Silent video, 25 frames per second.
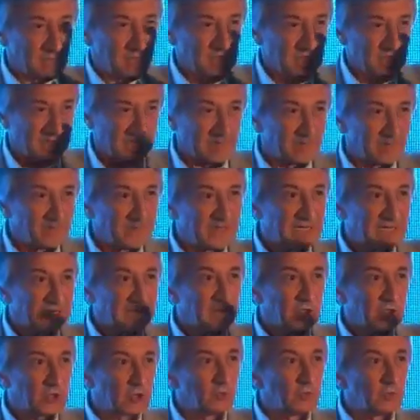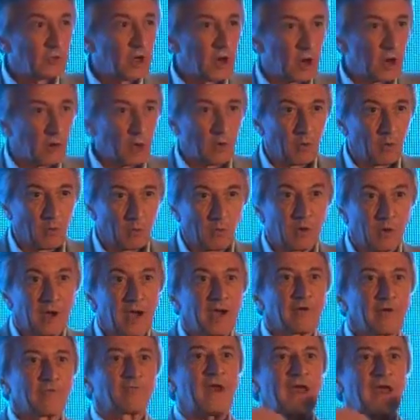somebody that you know
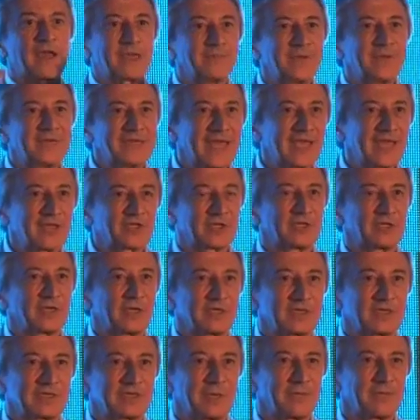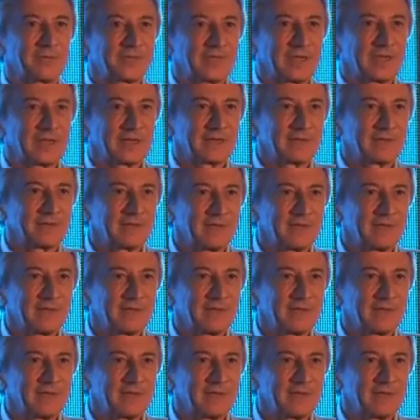a recommendation on something,